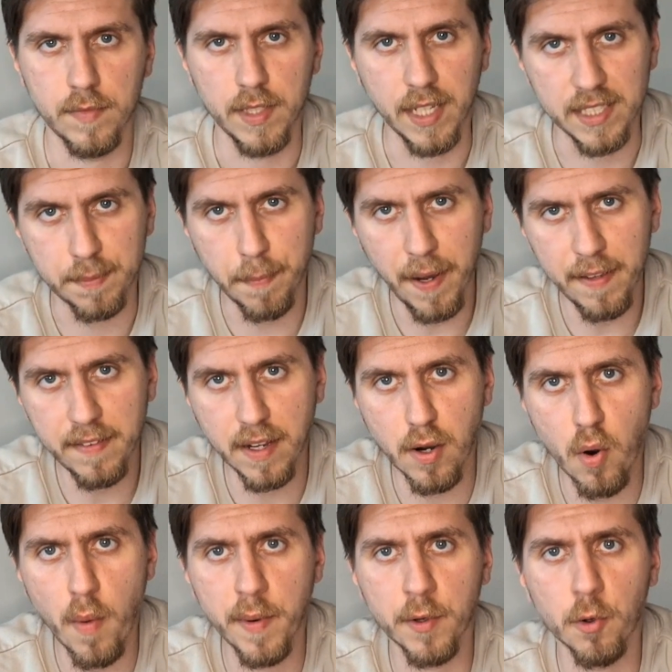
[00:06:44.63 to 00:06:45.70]
Despite the
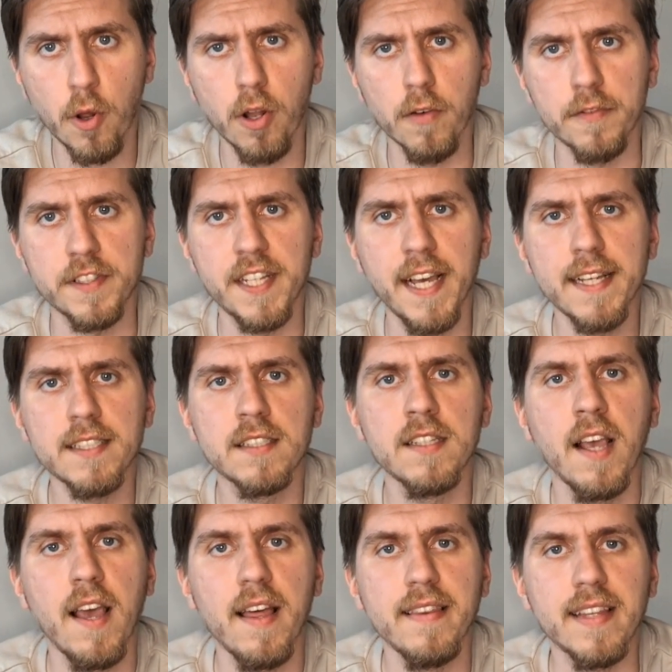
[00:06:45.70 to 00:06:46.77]
growing role of texts,
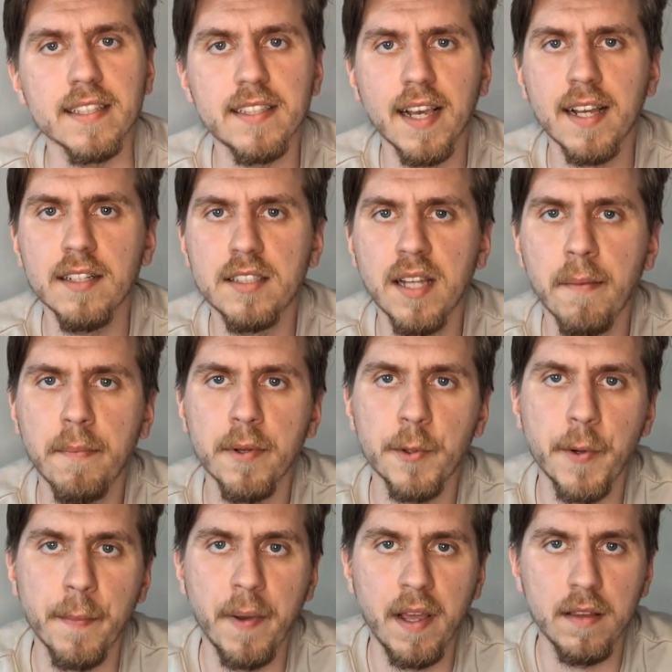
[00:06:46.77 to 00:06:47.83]
the Second Temple
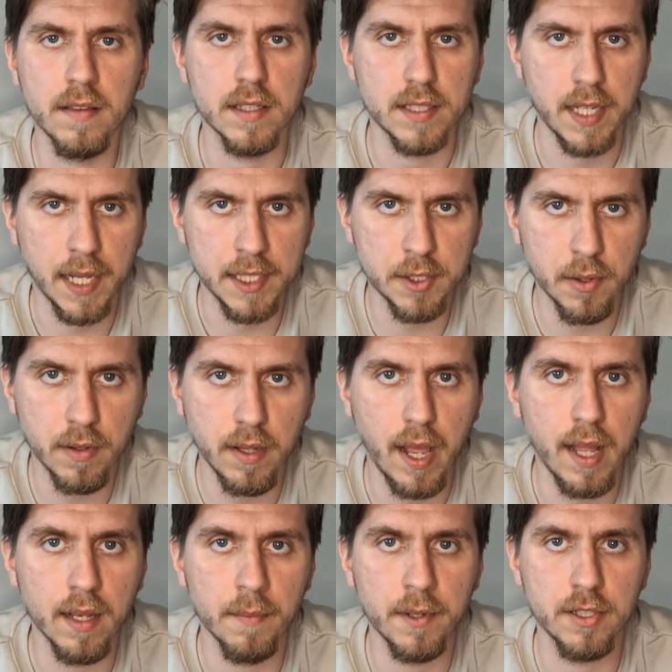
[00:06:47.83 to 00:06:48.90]
remained the central
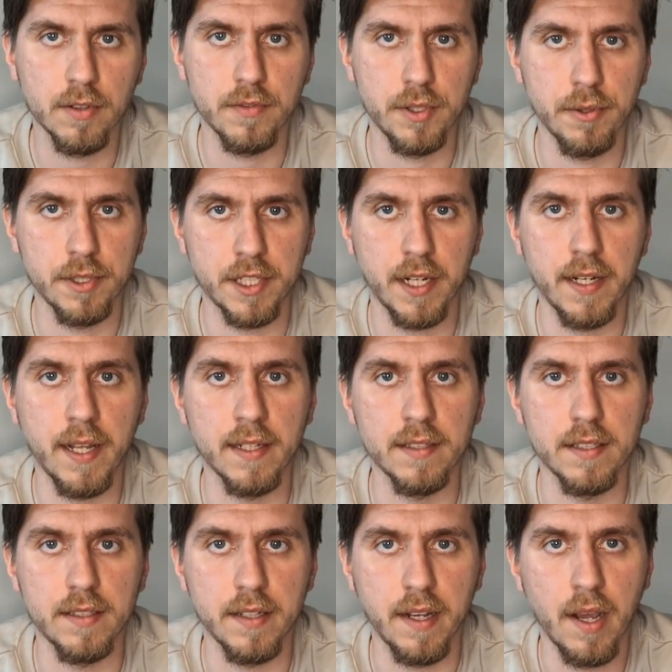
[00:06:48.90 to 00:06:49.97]
element of Jewish
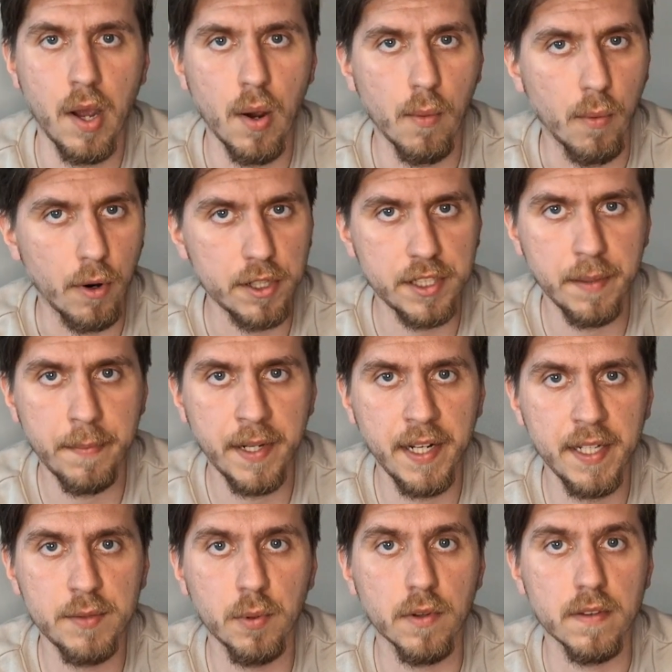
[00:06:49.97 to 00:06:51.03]
identity. Worshipping
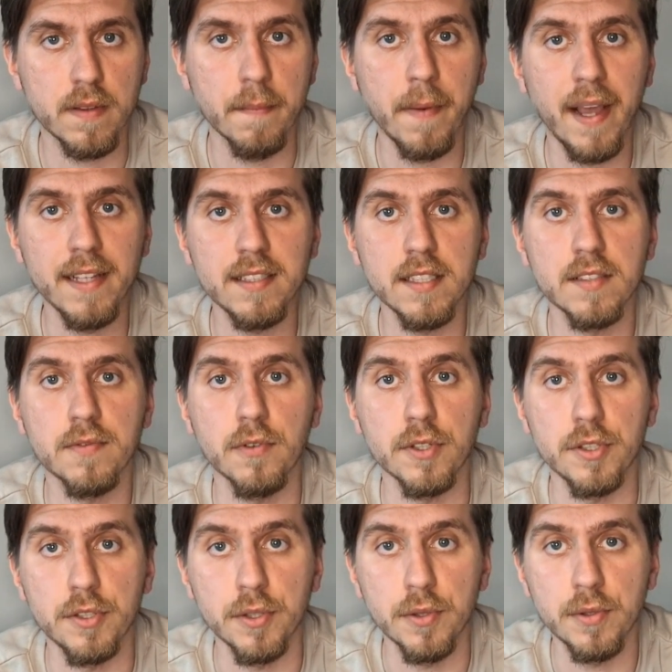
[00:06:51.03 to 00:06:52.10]
it was the basis for
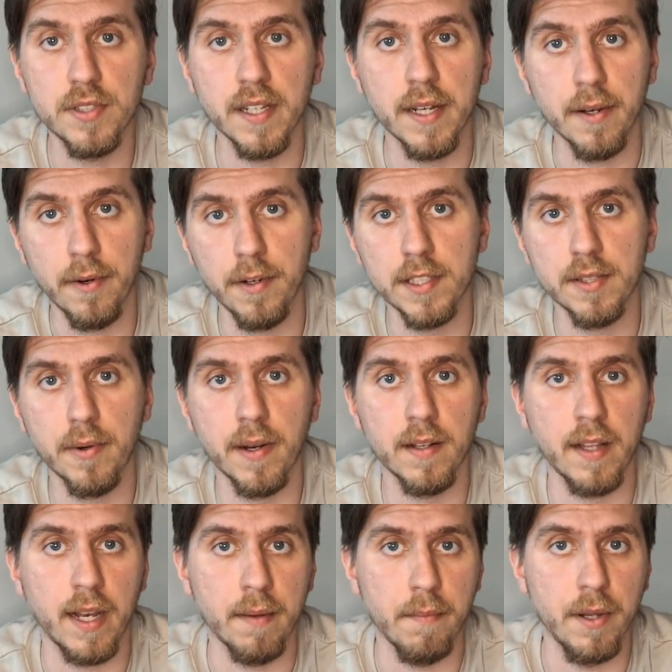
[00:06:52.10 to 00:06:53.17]
Jews in
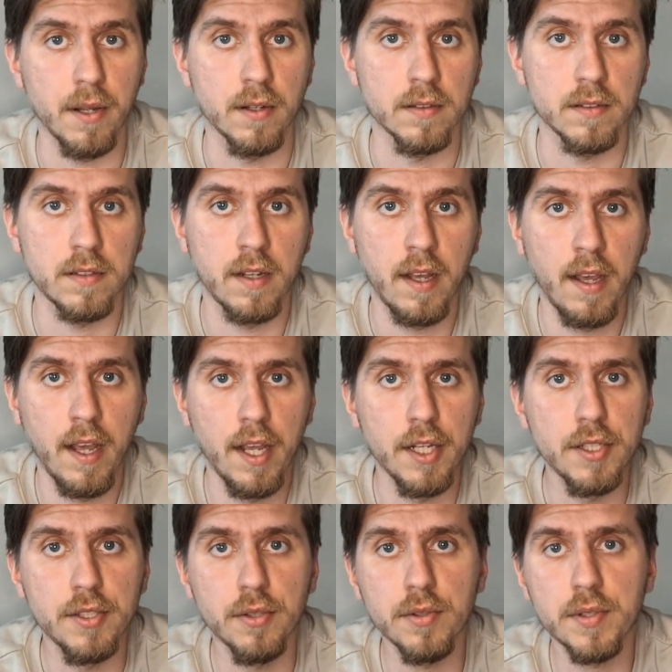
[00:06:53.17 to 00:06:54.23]
Israel and beyond.
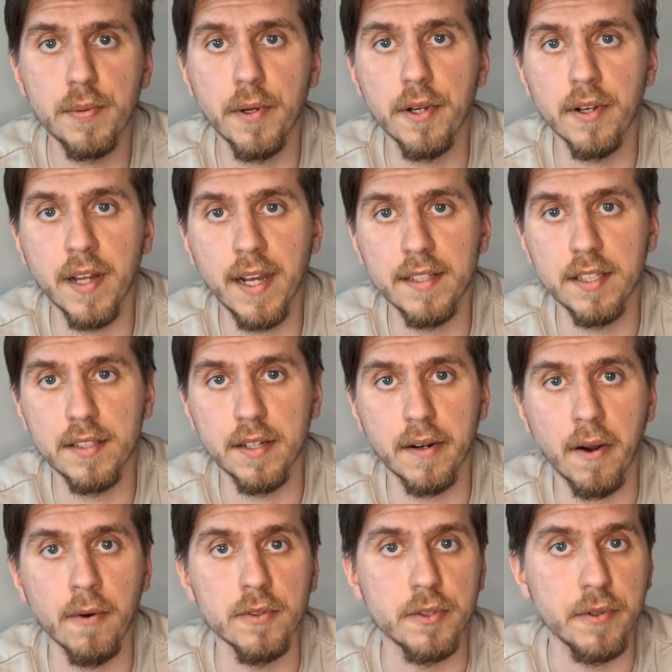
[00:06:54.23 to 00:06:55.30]
Jews were united
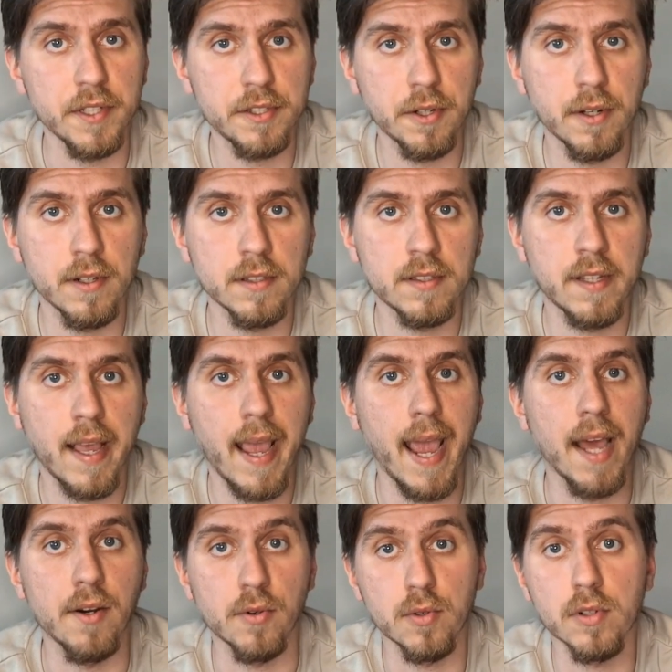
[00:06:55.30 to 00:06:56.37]
around rituals
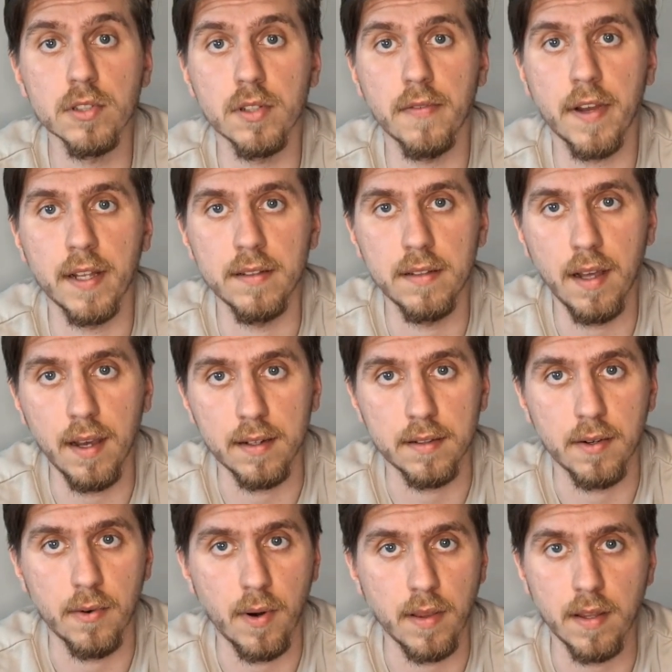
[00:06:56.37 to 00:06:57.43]
and rules of conduct
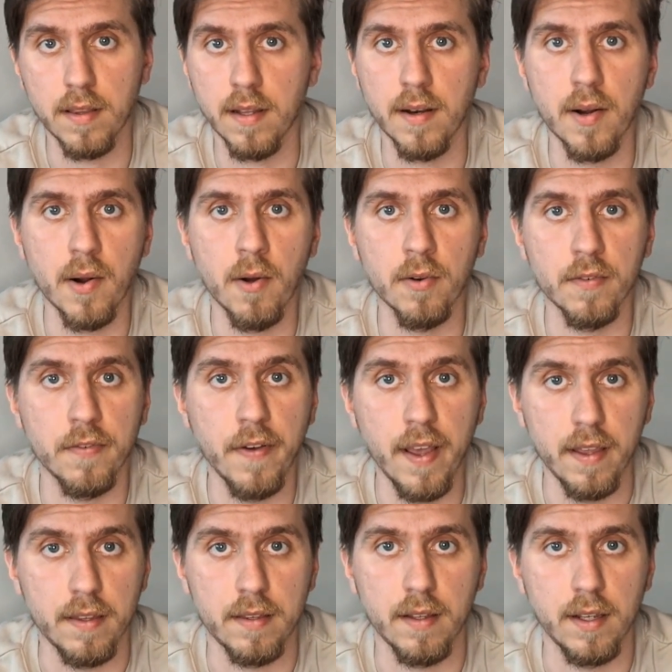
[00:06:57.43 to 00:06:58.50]
rather than around
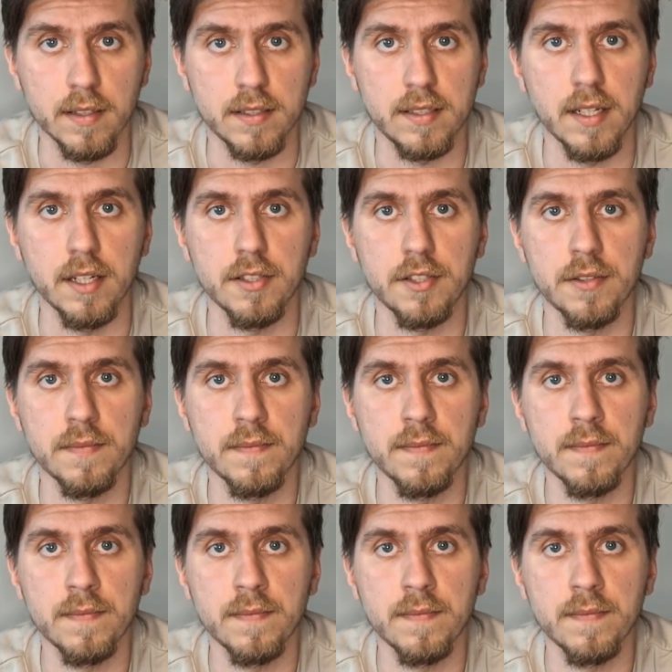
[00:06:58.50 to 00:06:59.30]
faith as such.